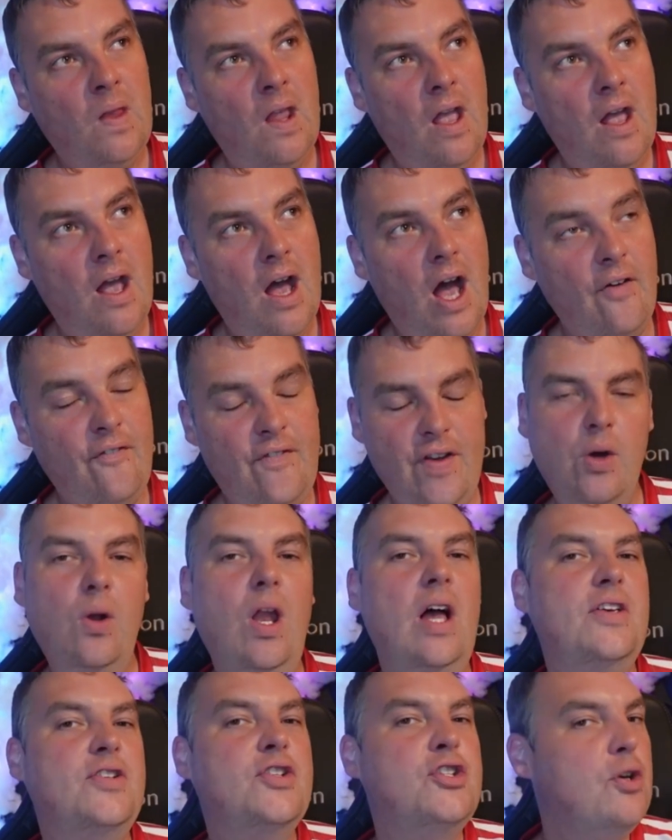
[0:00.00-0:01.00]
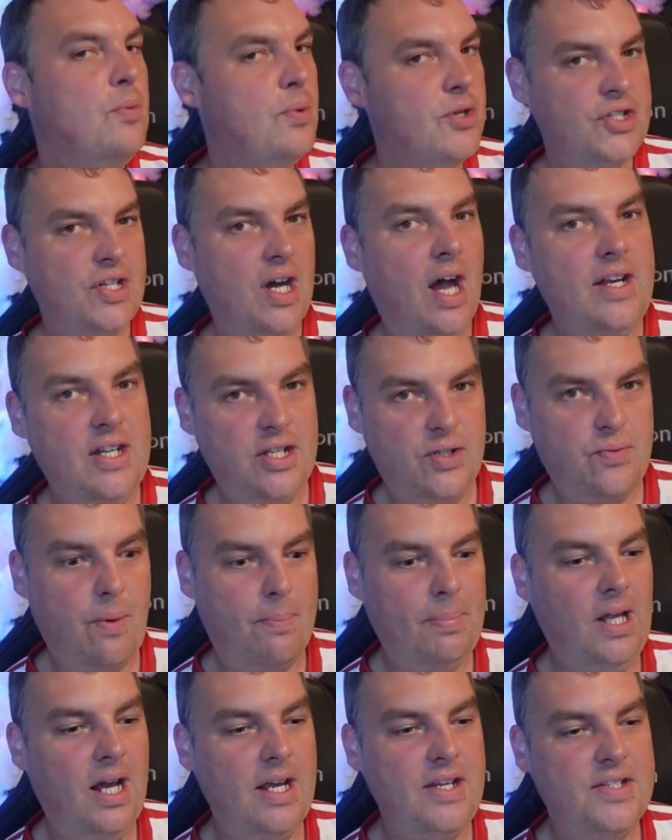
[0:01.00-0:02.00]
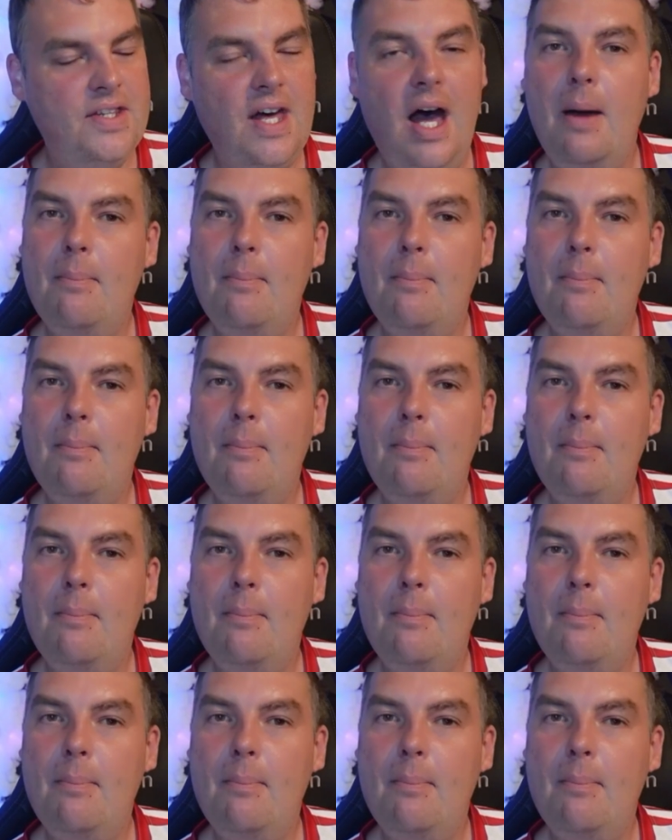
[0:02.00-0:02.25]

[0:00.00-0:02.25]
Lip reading: I feel like suicide has replaced that.